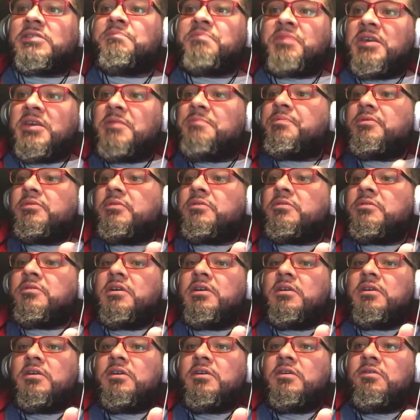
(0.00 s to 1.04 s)
because
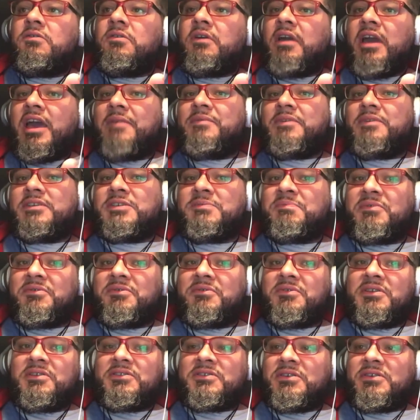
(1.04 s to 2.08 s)
people who have
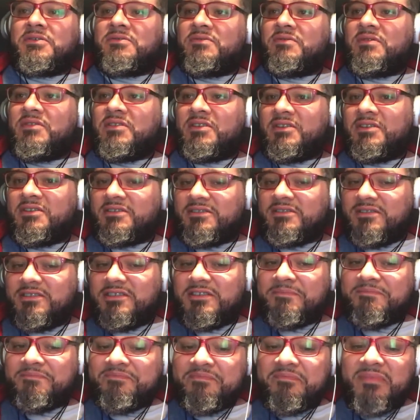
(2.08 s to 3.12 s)
experienced certain
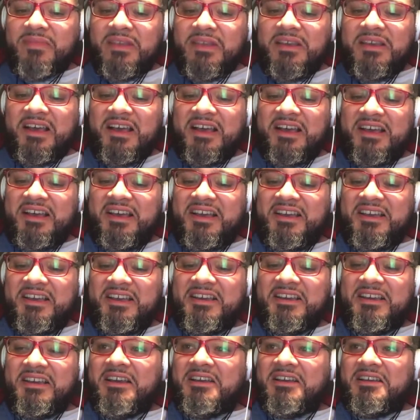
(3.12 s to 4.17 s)
things
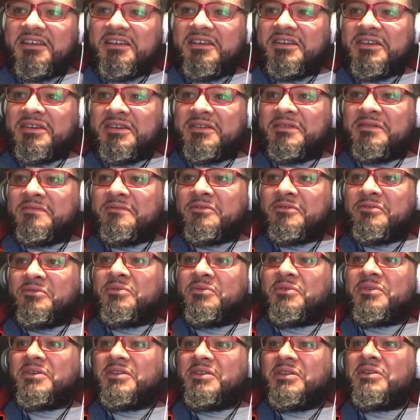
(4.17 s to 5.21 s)
of
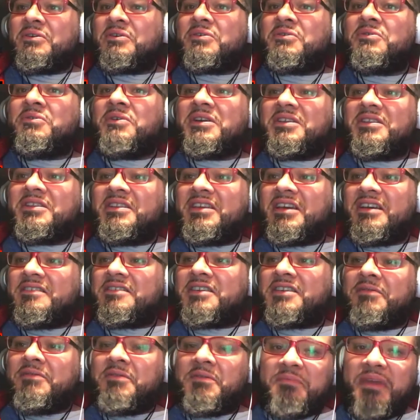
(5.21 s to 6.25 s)
quick
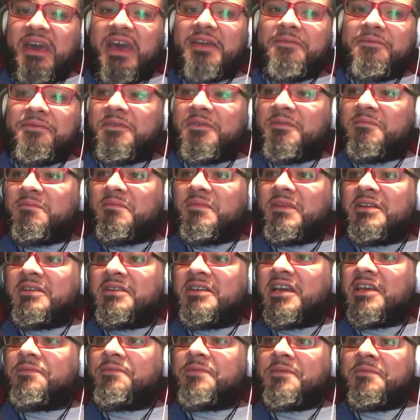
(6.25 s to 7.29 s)
deaths, coming back from a
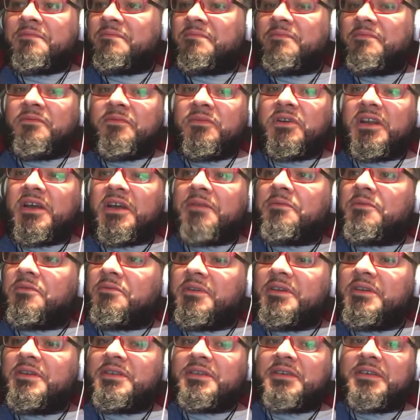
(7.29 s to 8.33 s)
death from
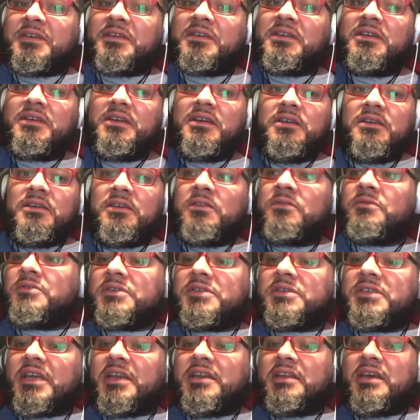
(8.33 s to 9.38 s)
whatever reason,
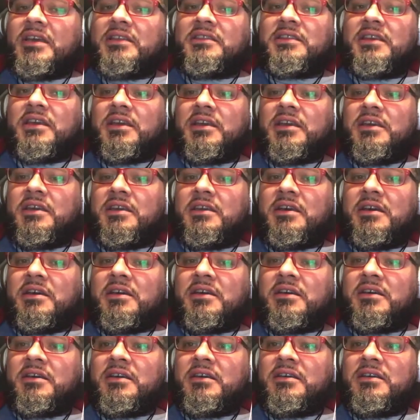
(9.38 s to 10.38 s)
will say that they